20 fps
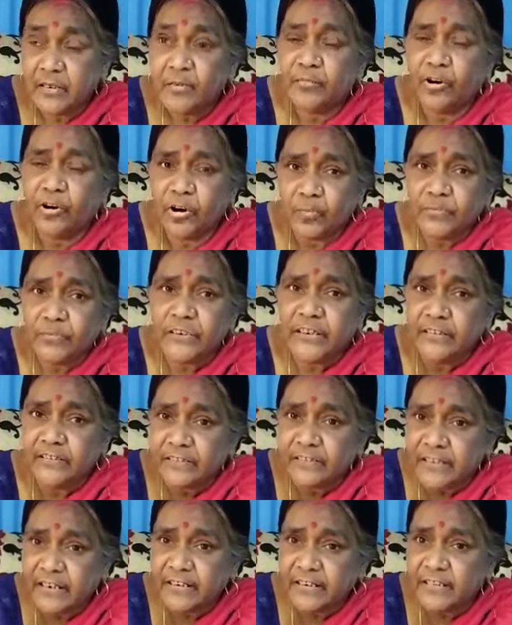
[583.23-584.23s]
formed
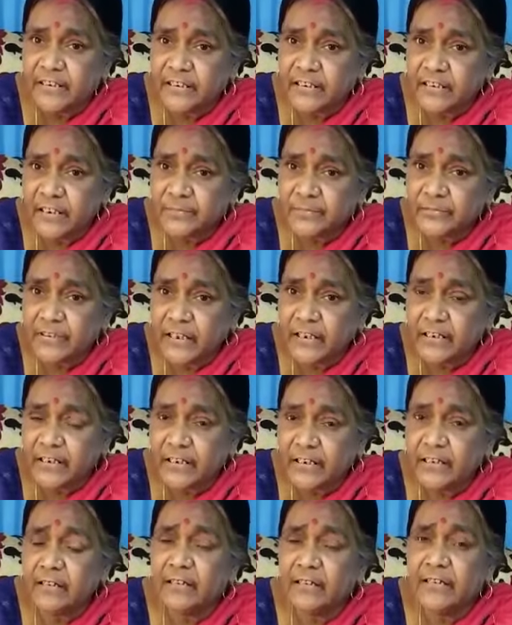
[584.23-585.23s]
inside the Krebs
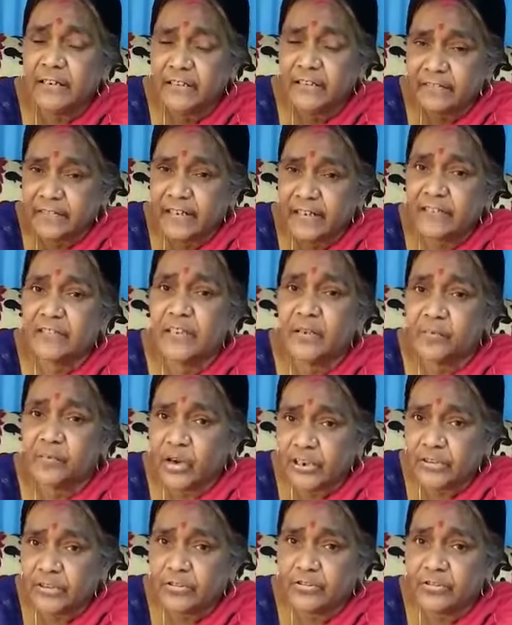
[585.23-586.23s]
cycle, inside the
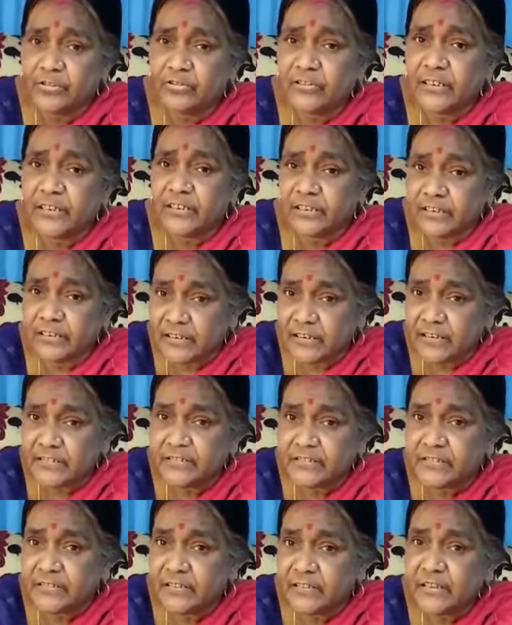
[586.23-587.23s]
mitochondria,
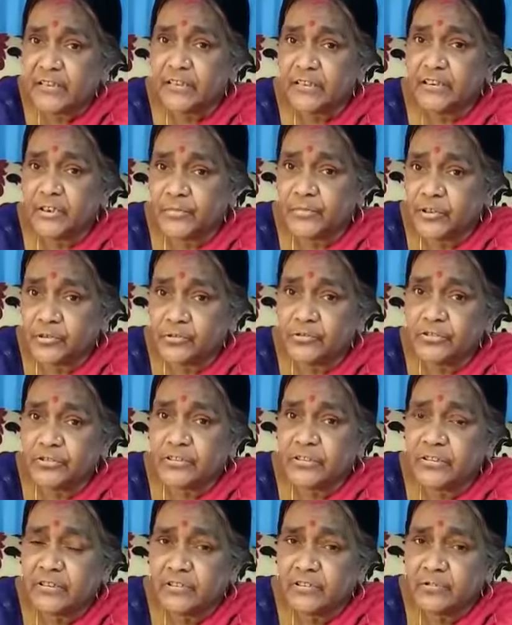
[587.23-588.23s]
released,
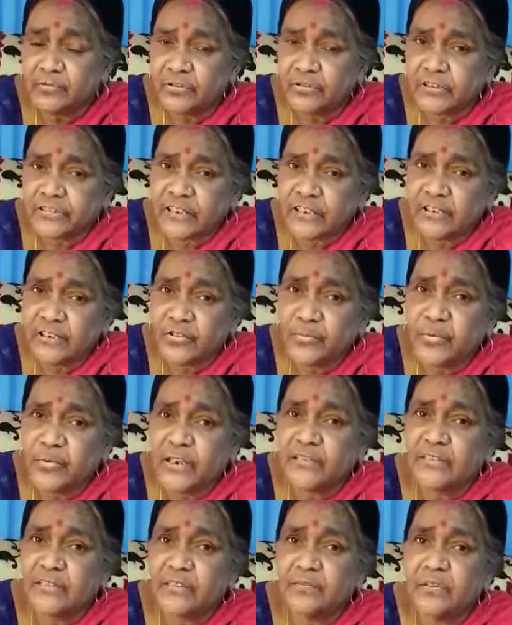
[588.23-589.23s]
diffused to the
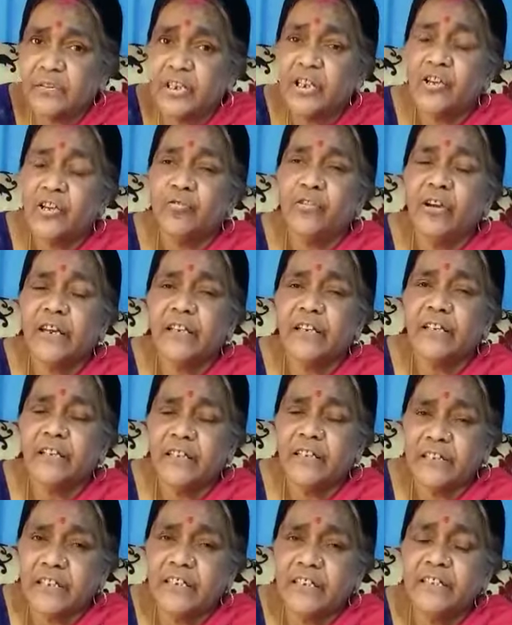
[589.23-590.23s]
cytoplasm, where
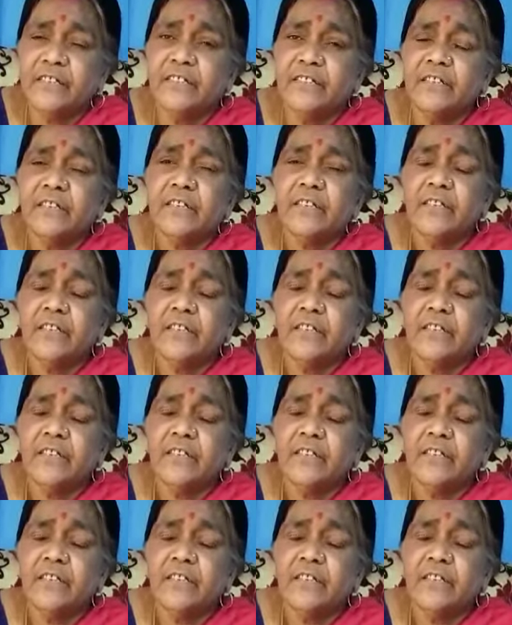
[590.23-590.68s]
it is